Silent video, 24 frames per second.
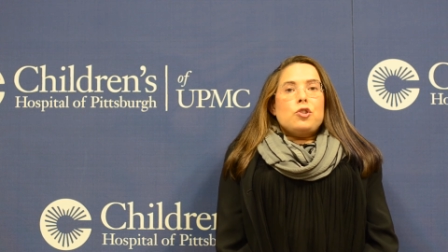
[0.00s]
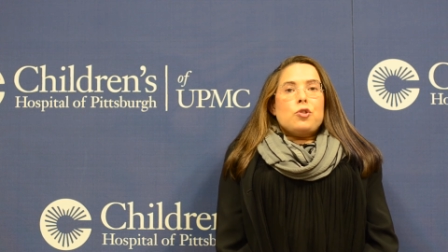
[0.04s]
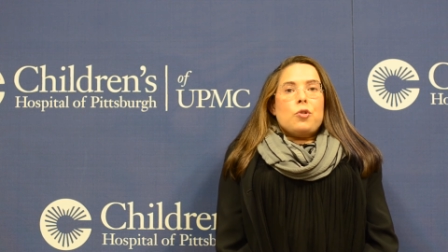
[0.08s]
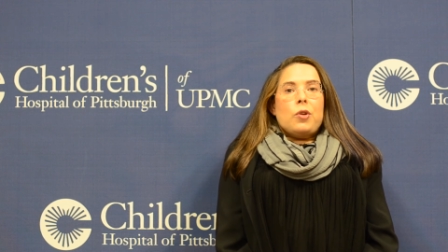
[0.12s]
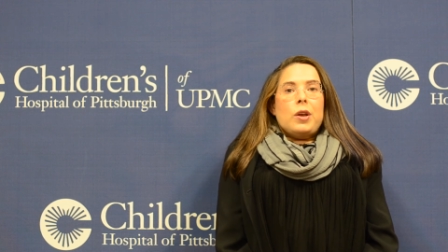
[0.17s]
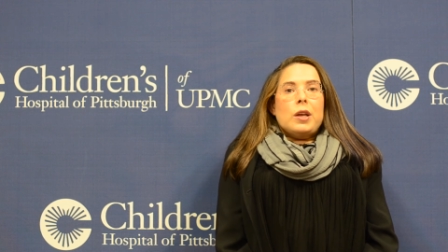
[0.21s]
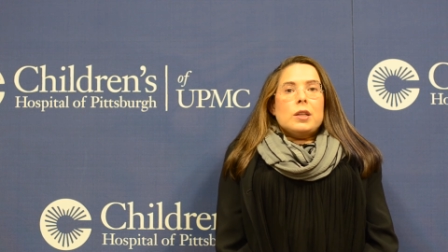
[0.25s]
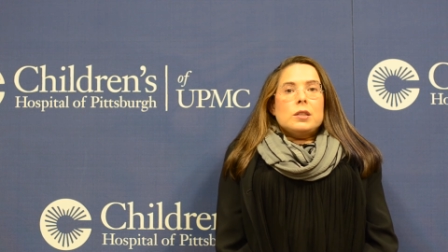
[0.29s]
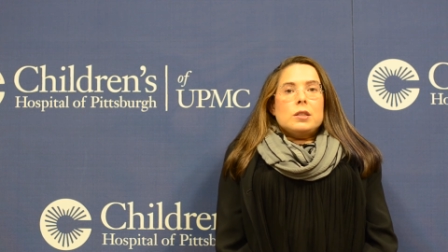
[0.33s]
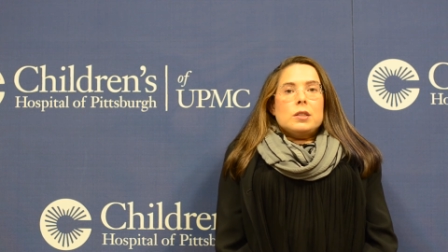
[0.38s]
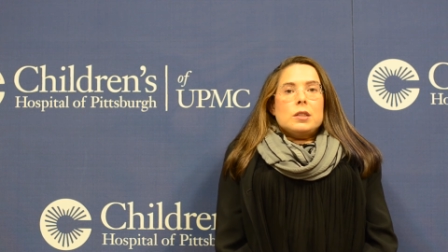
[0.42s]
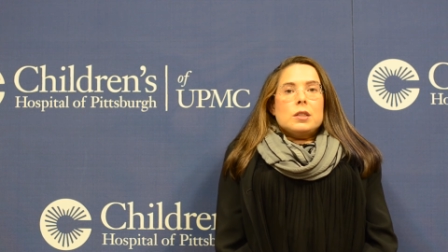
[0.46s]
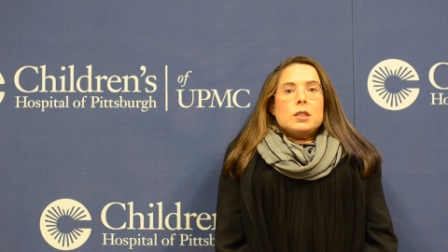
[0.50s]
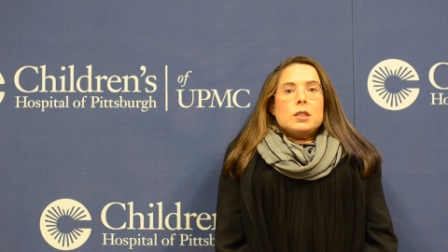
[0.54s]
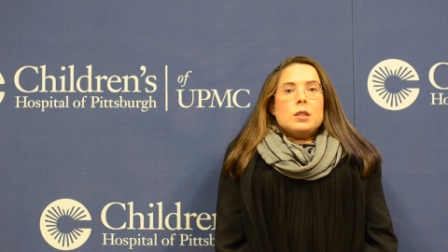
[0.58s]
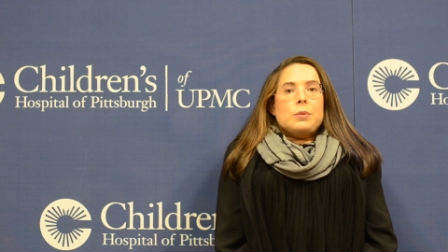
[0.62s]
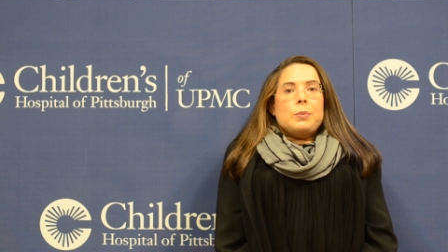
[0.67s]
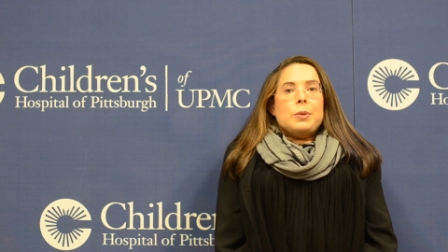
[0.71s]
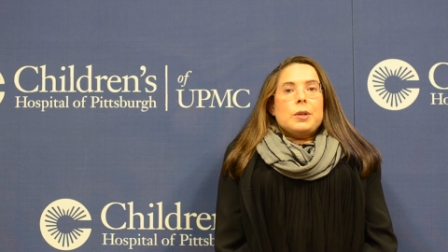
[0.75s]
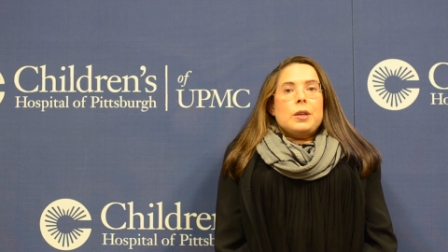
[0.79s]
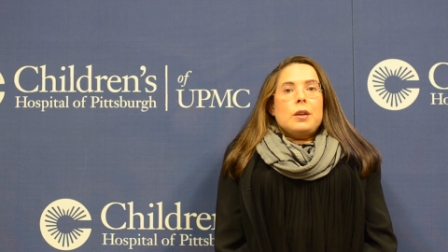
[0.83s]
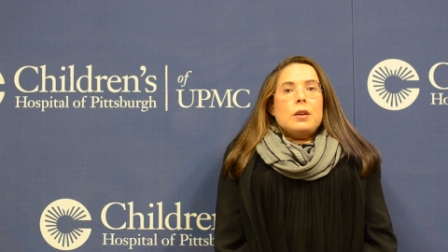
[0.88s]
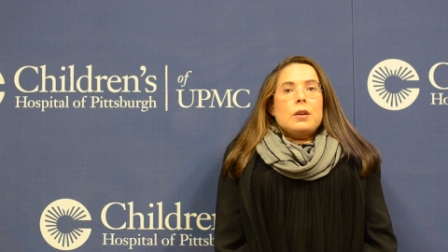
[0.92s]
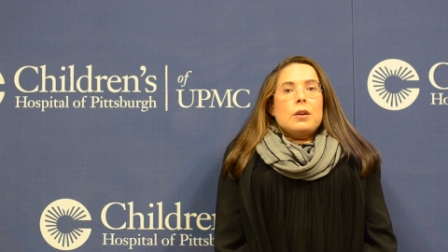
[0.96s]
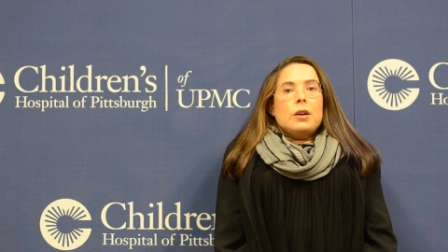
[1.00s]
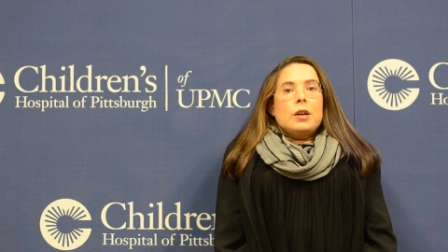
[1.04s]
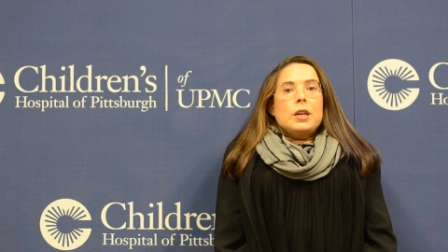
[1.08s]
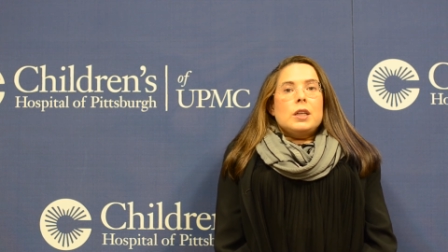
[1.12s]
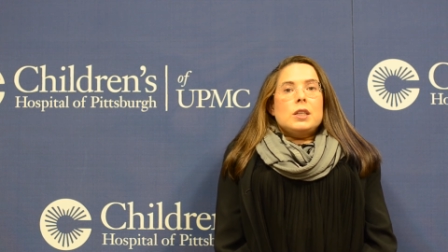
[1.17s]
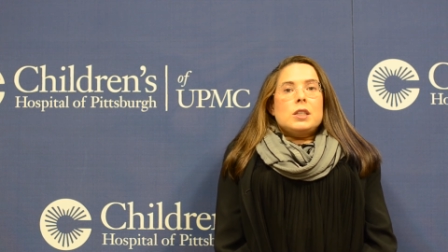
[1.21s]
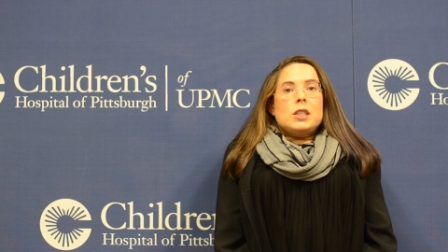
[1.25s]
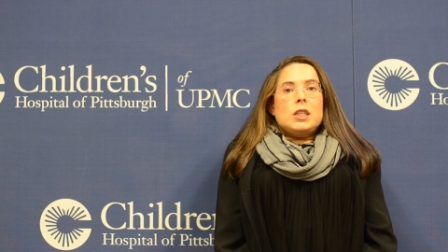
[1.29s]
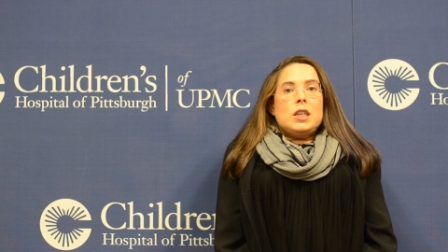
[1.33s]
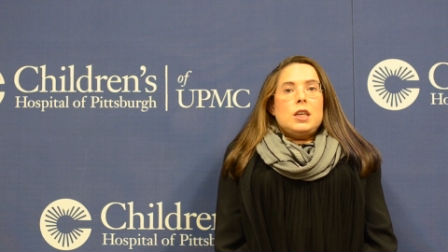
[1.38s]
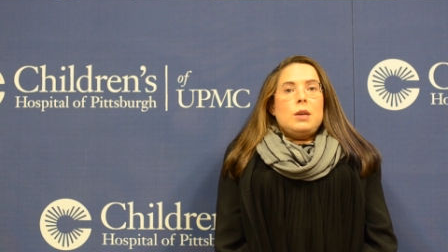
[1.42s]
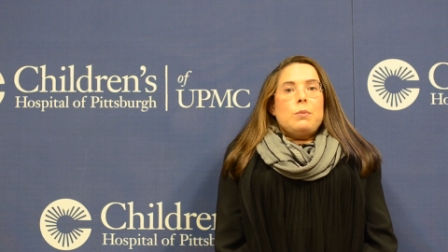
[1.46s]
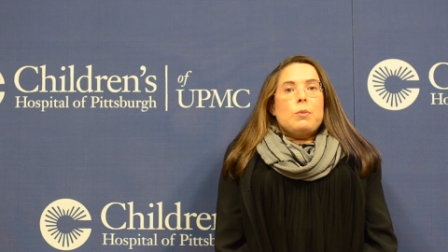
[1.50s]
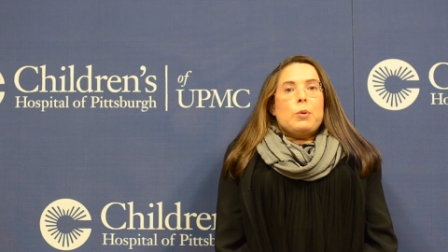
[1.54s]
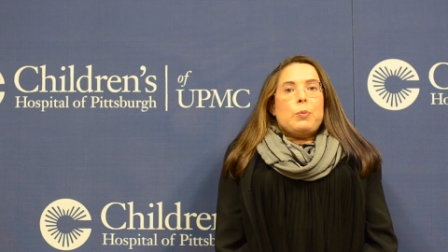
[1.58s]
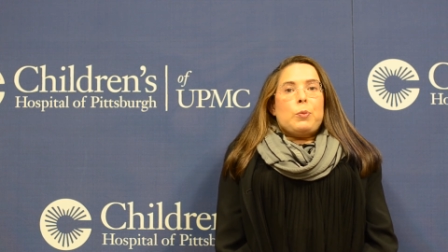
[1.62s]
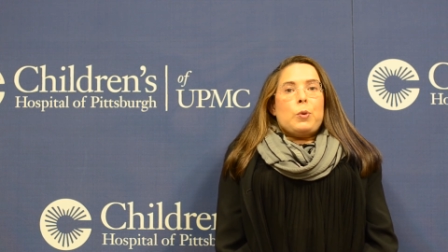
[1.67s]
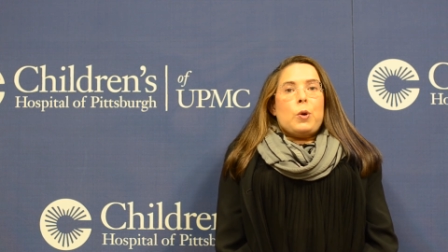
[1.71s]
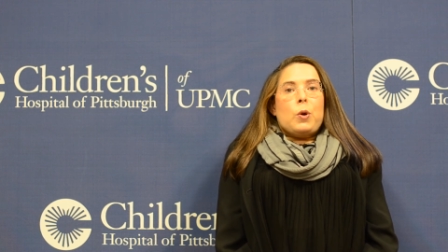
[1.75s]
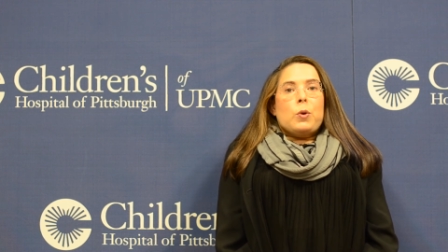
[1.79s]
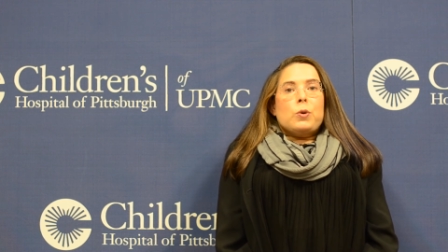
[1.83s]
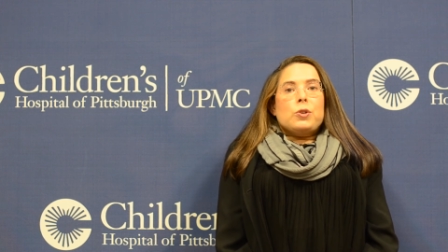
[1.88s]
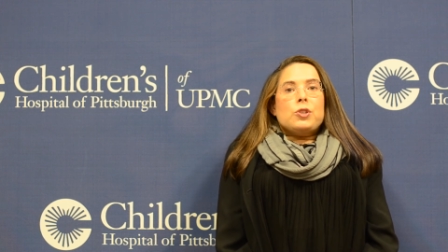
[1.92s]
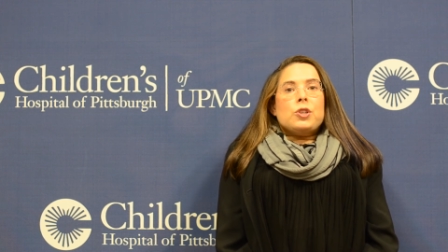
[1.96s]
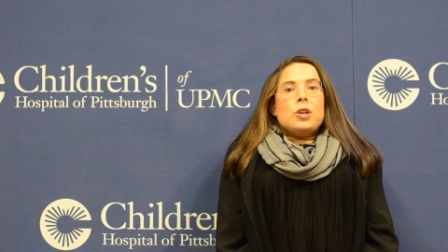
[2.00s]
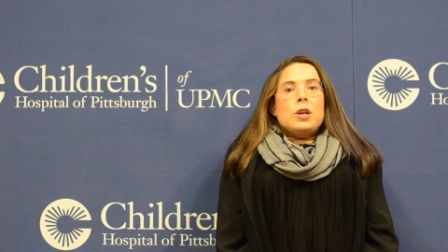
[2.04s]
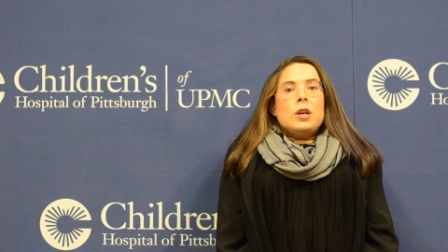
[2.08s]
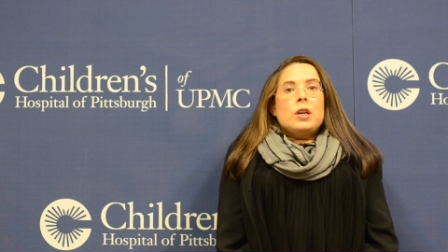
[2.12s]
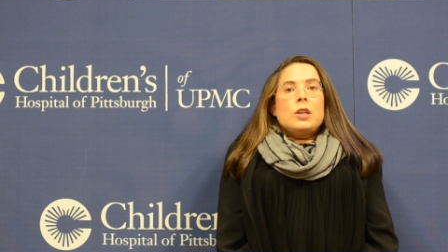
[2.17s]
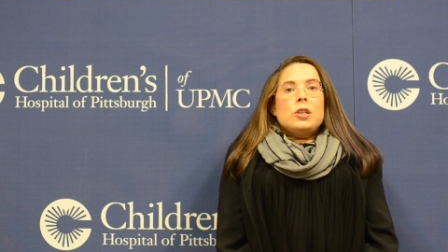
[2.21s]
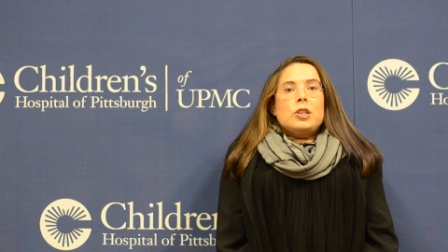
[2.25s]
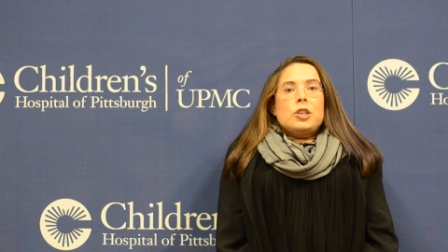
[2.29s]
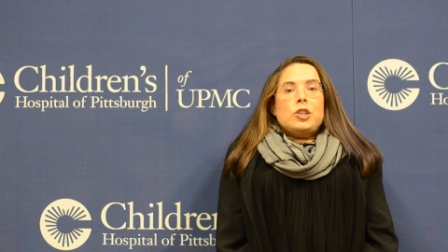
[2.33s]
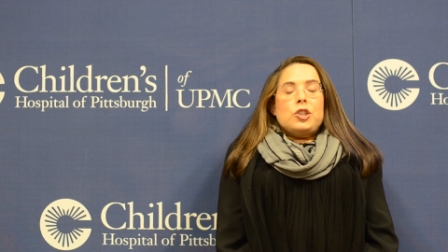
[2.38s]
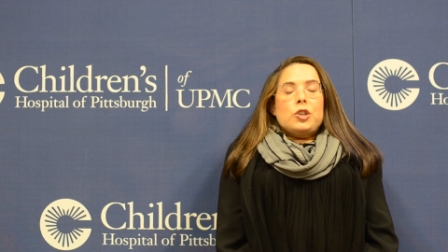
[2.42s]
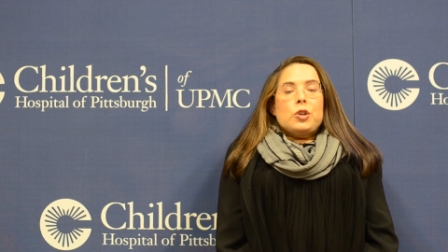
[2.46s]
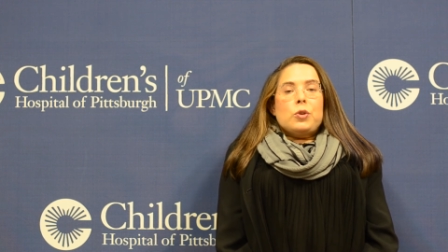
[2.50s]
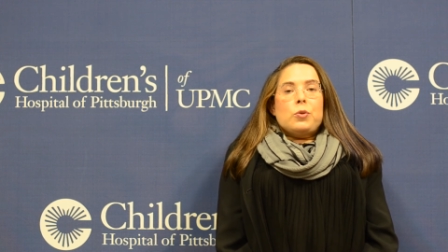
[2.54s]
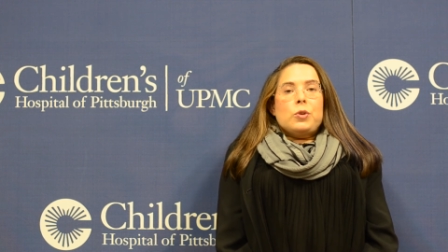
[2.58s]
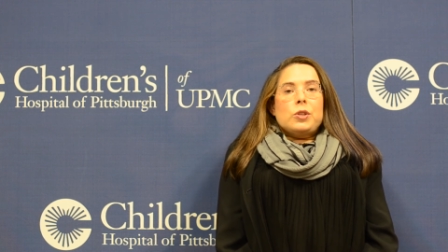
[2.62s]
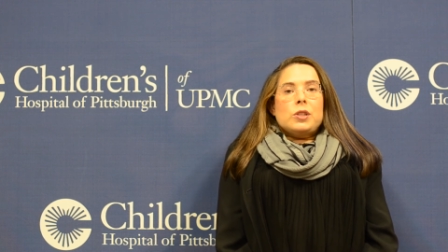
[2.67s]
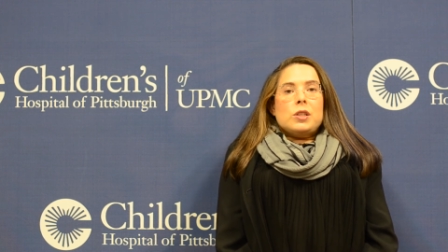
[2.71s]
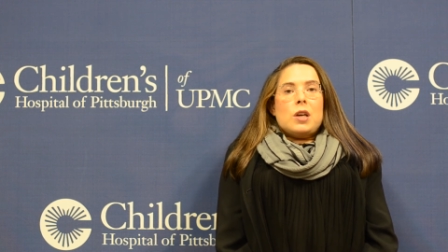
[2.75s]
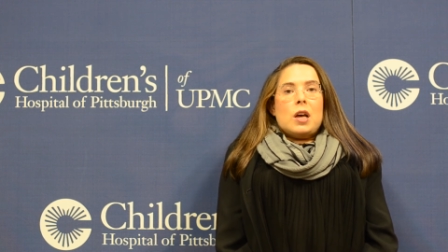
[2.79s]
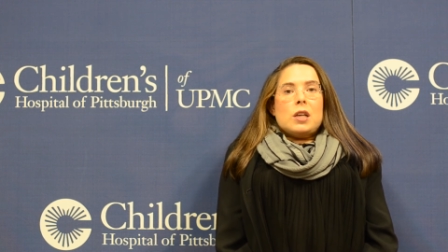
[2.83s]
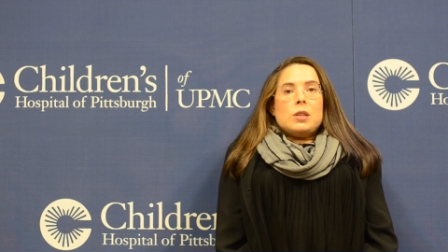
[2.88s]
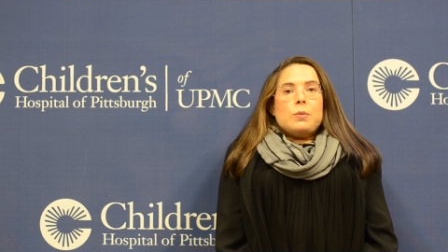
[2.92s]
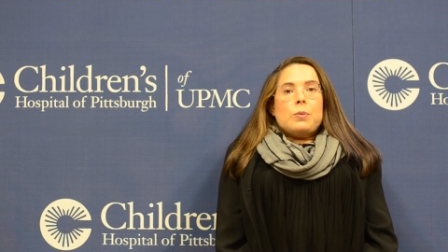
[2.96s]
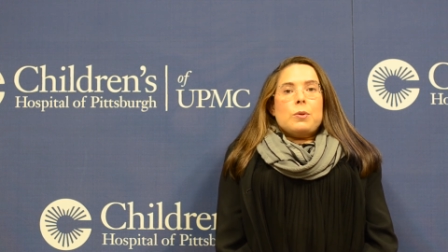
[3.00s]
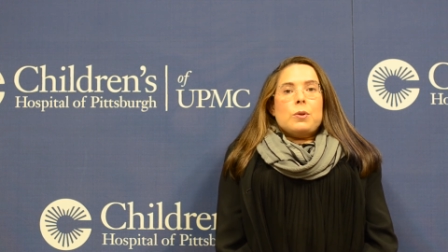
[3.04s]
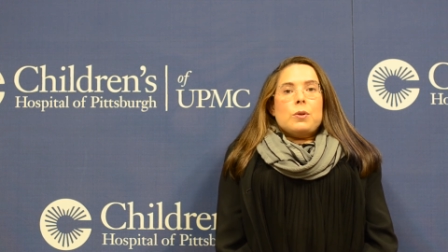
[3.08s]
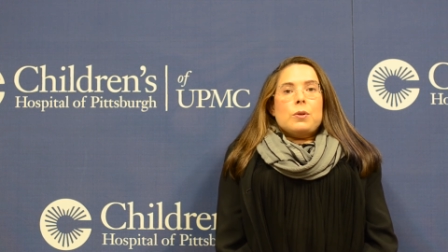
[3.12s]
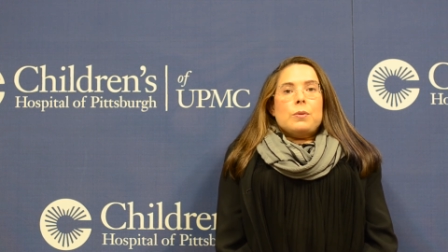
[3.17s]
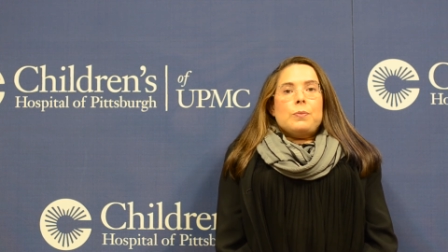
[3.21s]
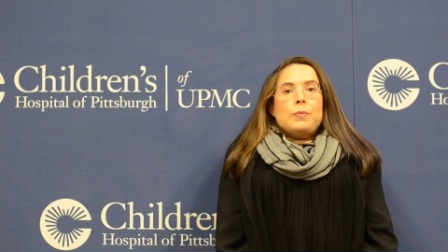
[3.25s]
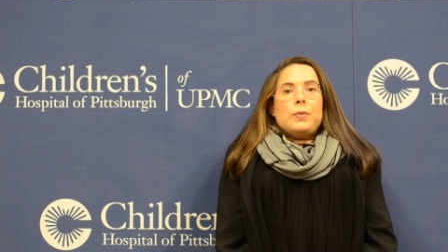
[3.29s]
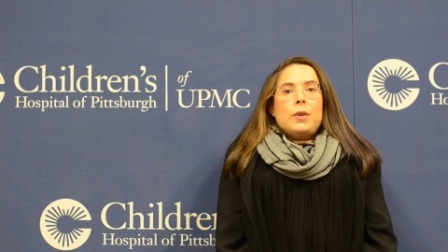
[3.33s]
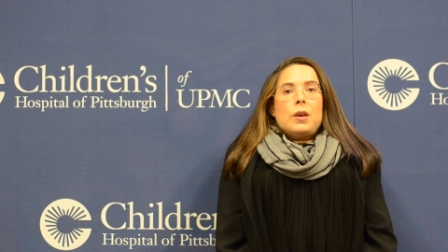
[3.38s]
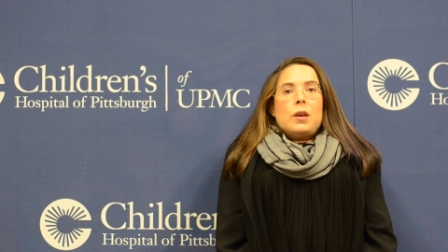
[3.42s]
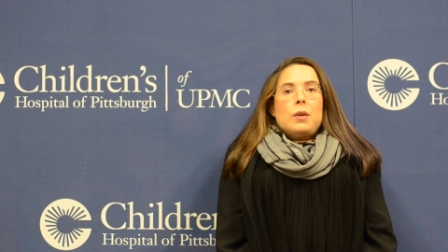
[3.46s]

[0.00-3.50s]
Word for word: transdisciplinary team approach to Children's Hospital